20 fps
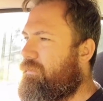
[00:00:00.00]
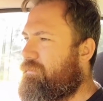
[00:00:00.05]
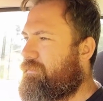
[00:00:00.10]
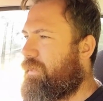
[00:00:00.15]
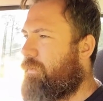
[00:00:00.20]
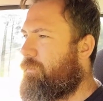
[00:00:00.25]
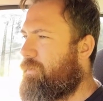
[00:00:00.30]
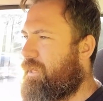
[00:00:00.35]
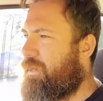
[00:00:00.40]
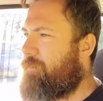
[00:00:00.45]

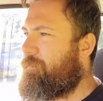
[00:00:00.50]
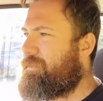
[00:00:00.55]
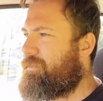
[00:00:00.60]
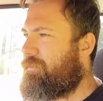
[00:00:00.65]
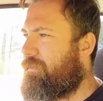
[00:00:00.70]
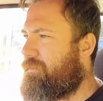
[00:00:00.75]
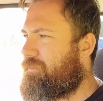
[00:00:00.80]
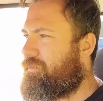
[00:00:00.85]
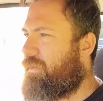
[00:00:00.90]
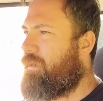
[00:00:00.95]
So we're going to be
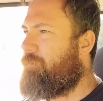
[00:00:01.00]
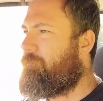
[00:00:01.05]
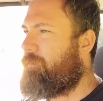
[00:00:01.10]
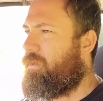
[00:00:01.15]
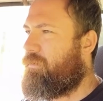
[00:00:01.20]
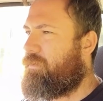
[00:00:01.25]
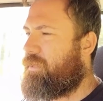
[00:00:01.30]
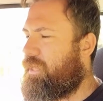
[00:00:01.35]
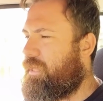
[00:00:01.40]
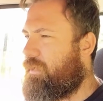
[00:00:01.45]
doing timing
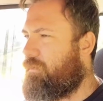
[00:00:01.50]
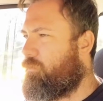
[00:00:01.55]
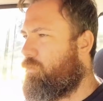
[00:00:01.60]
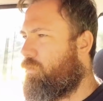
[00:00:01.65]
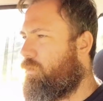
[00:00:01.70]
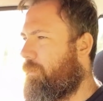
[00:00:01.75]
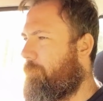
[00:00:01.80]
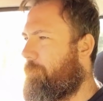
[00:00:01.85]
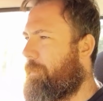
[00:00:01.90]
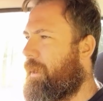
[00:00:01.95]
belt kit,
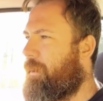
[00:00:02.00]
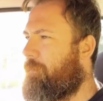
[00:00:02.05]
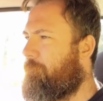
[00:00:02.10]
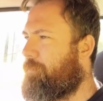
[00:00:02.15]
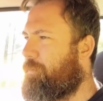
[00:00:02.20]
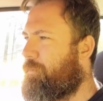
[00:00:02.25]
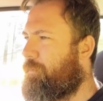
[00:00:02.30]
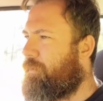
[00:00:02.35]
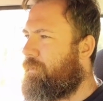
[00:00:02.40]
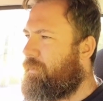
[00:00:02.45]
water
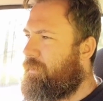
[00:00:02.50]
pump,